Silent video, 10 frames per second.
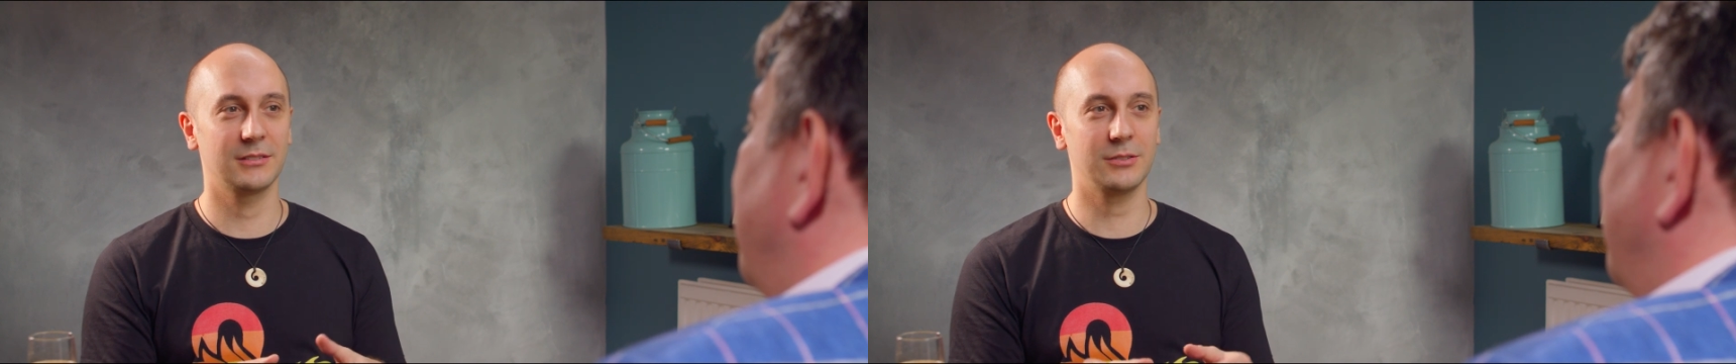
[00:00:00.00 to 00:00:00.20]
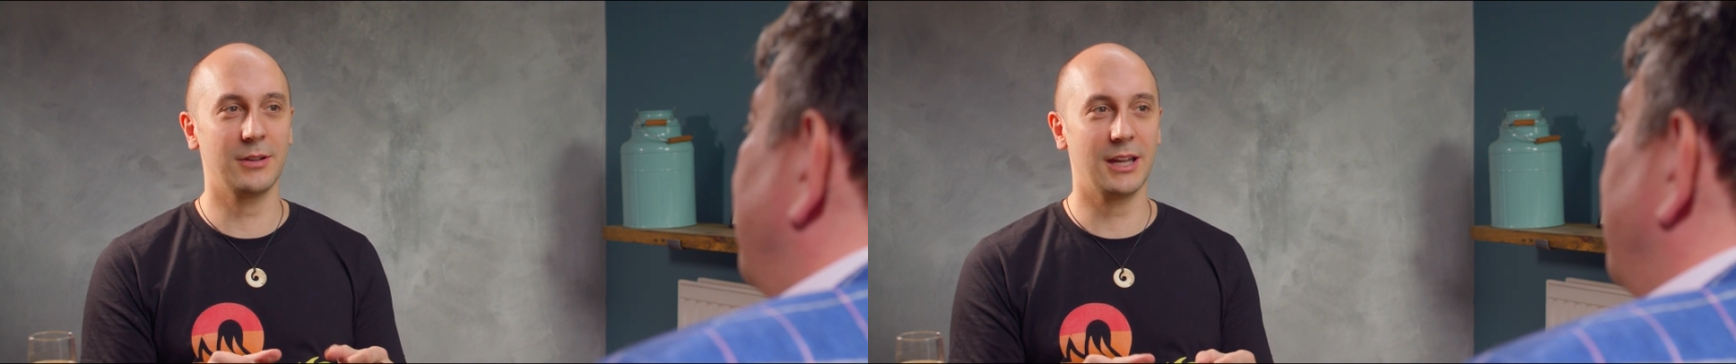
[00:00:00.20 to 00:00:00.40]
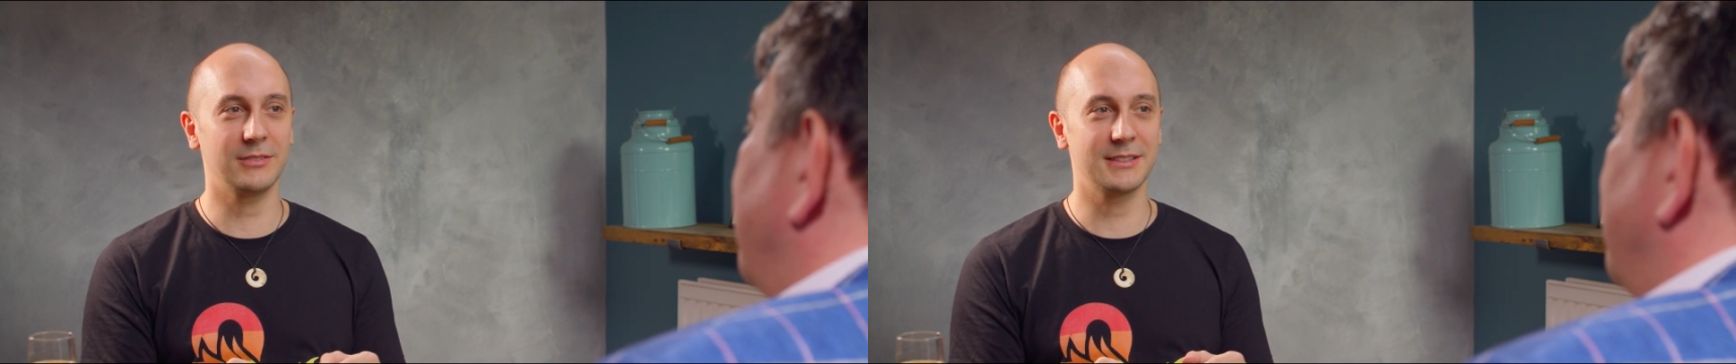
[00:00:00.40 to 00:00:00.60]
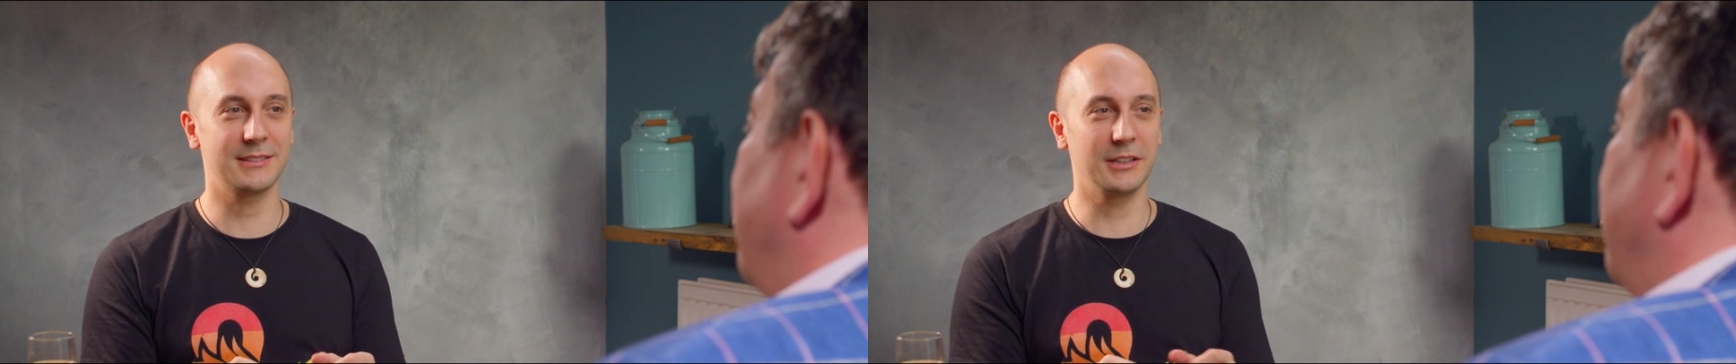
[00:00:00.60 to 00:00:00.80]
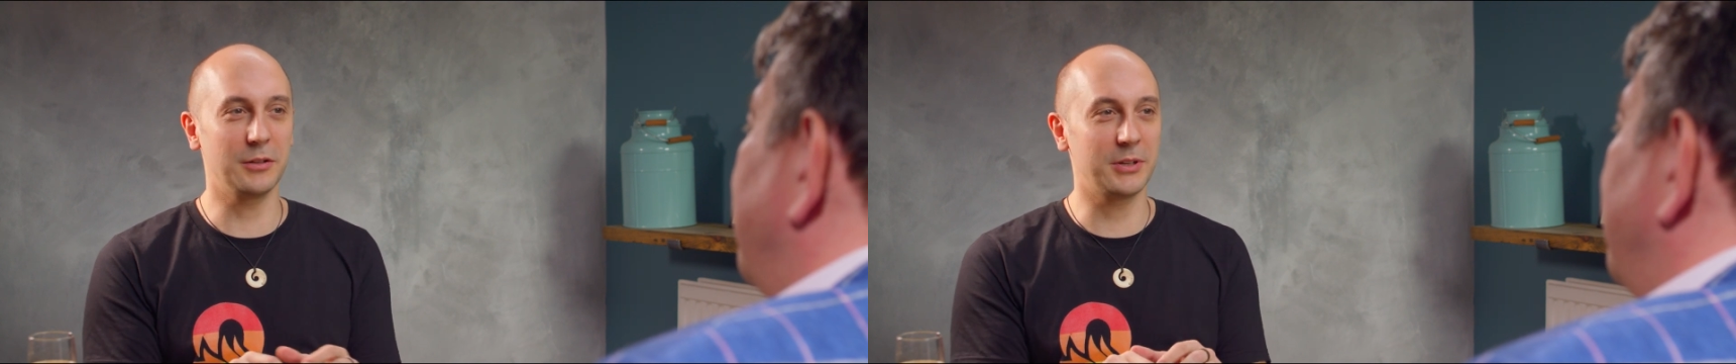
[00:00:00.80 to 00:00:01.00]
to have
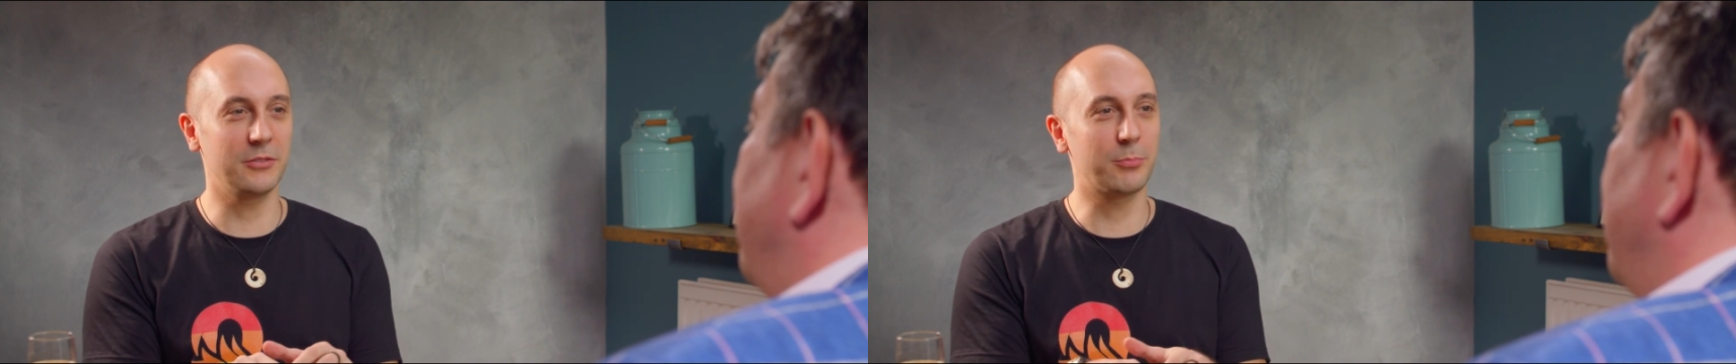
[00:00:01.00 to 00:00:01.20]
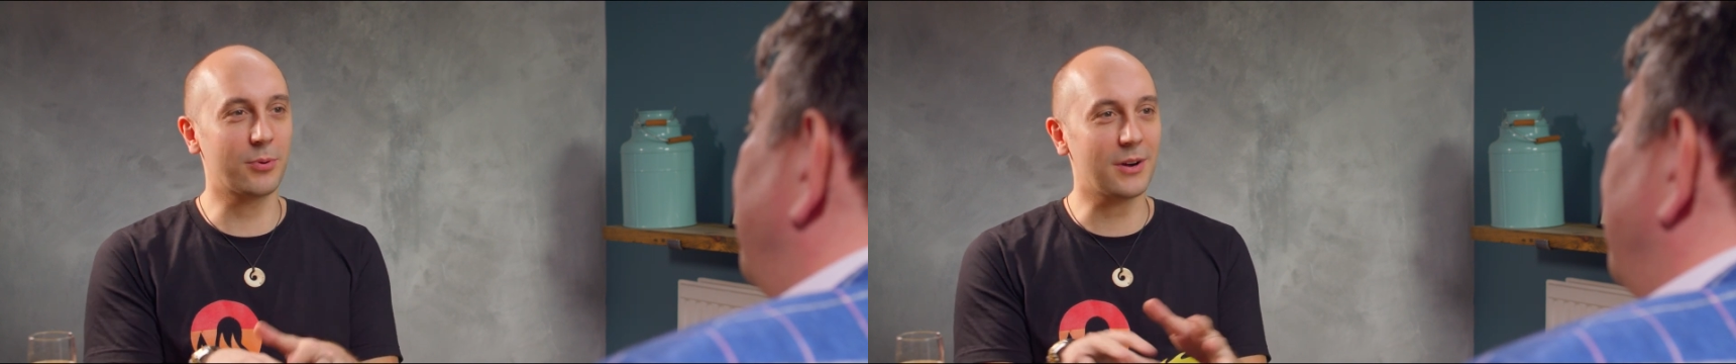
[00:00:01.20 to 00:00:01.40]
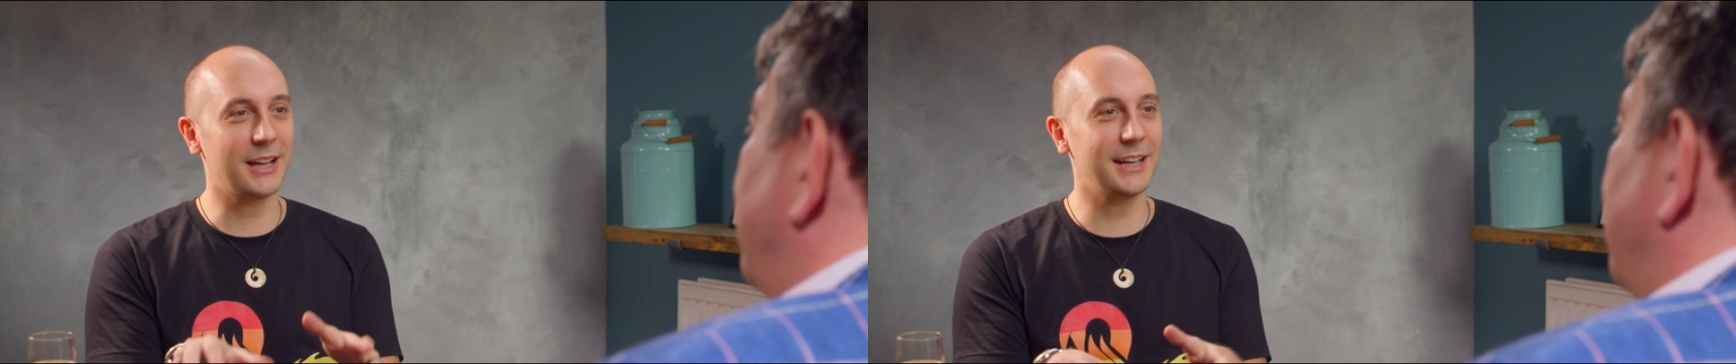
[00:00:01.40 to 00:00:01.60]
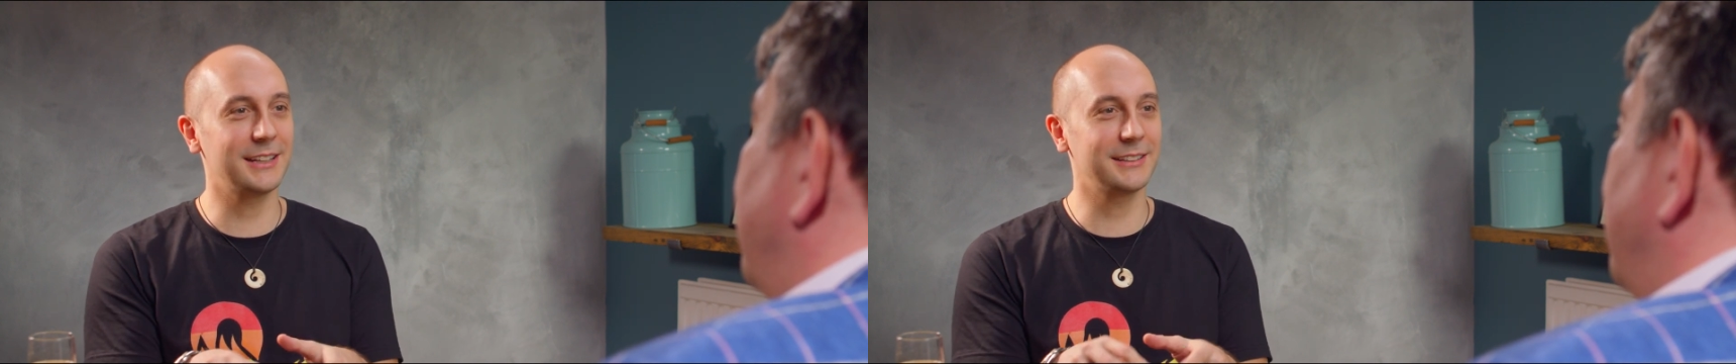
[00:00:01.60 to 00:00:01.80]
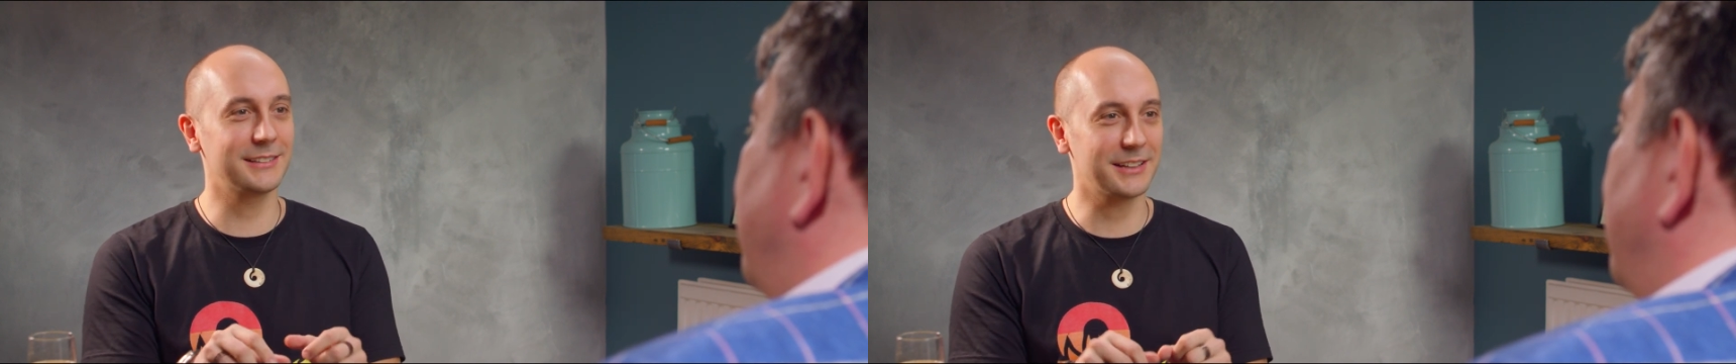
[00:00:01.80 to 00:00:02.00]
its little bit of
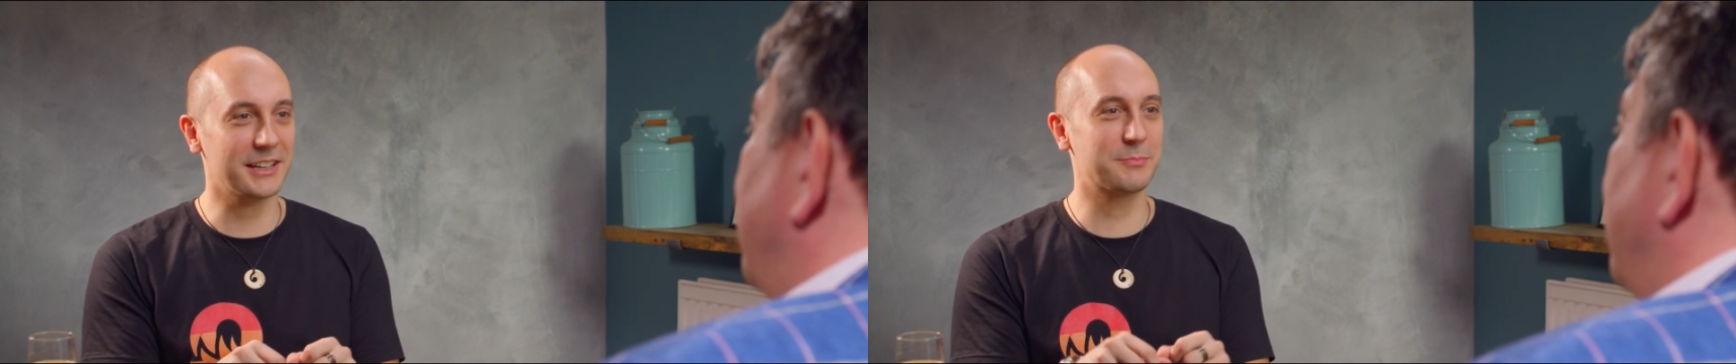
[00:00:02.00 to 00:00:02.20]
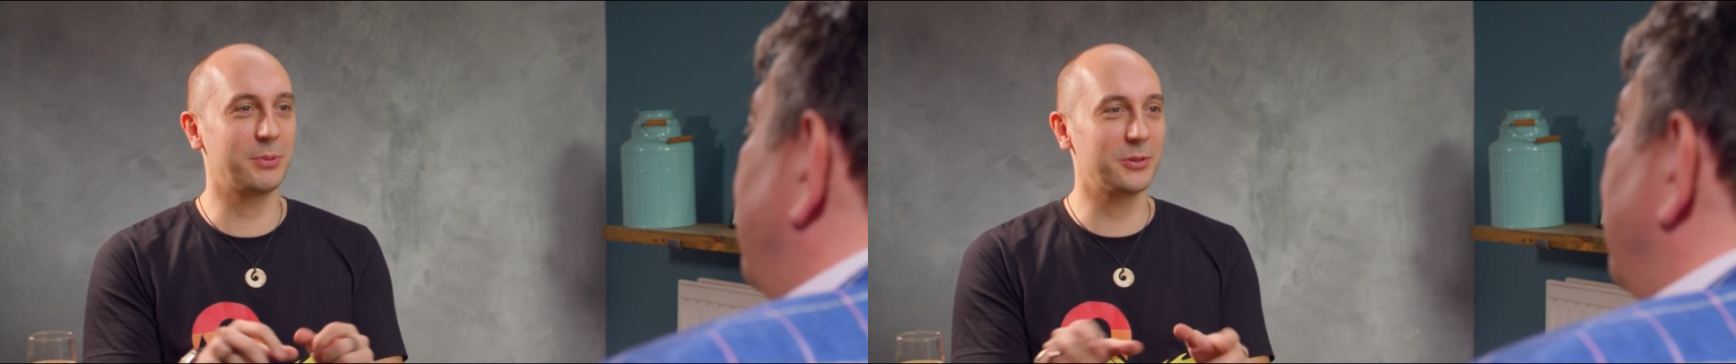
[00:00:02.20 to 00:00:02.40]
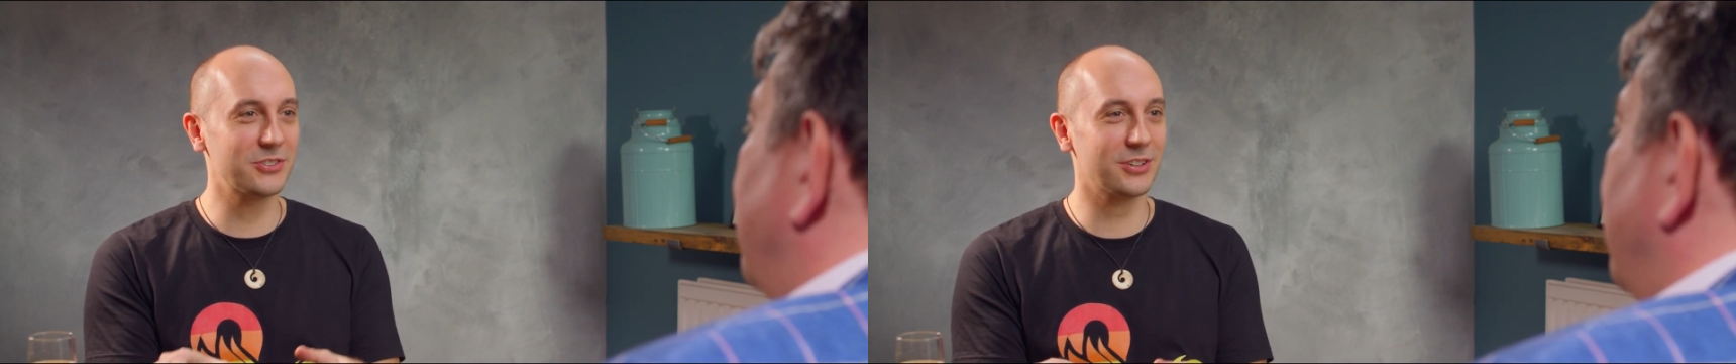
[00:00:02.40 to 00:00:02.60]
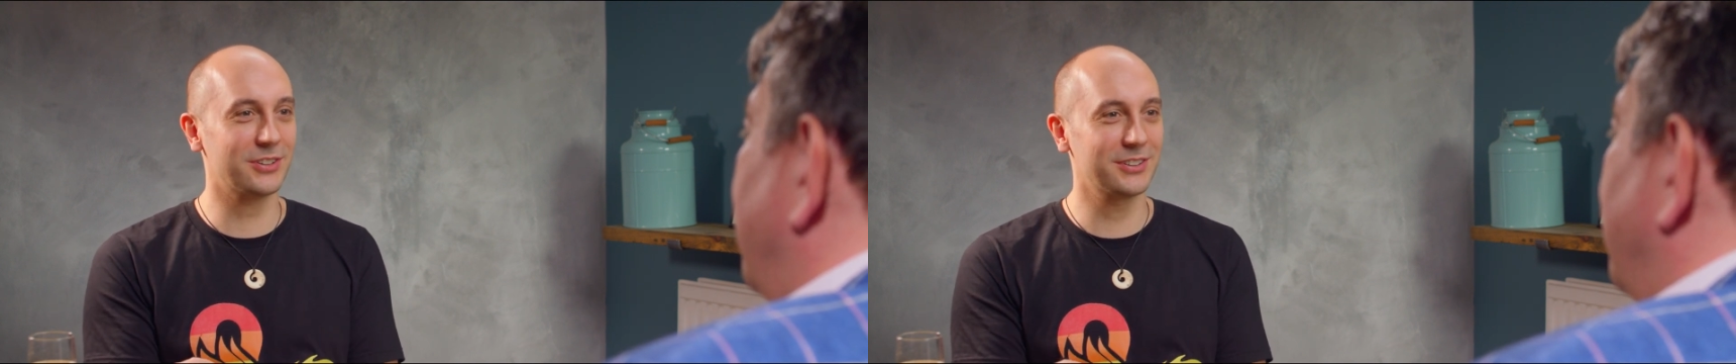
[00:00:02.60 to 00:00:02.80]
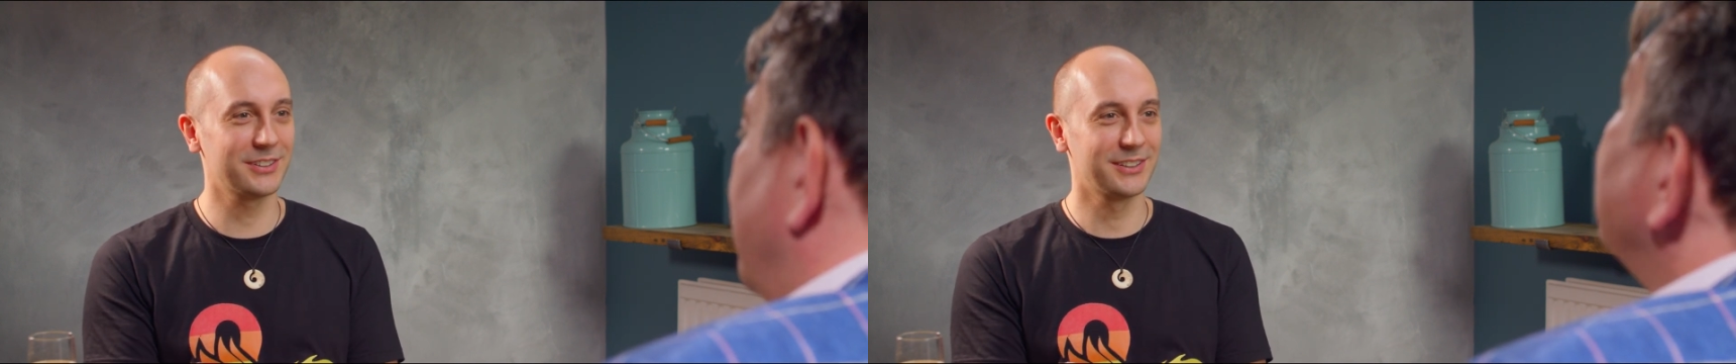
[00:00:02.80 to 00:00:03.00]
pride and
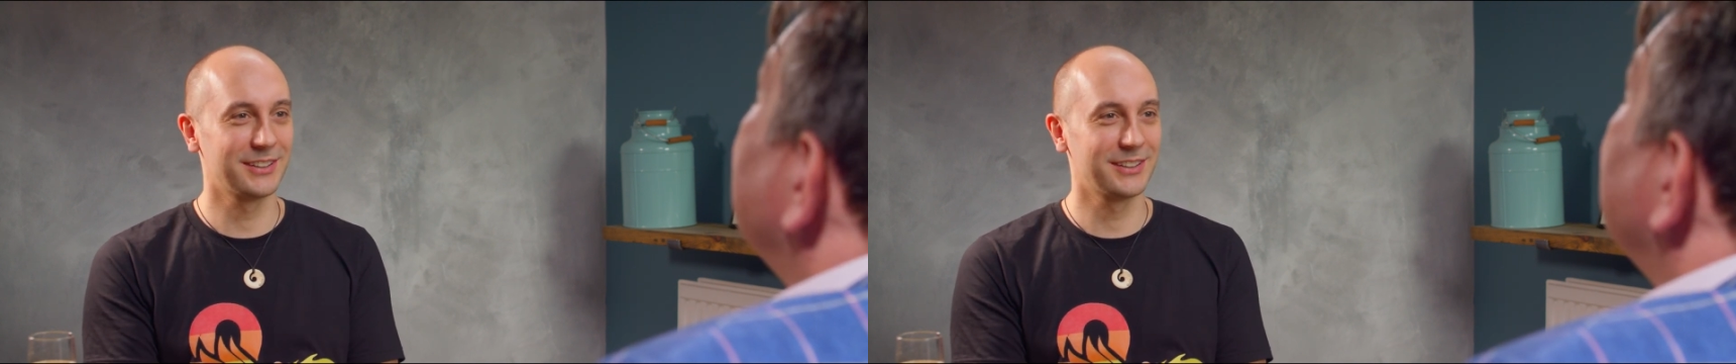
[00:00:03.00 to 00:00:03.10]
exposure.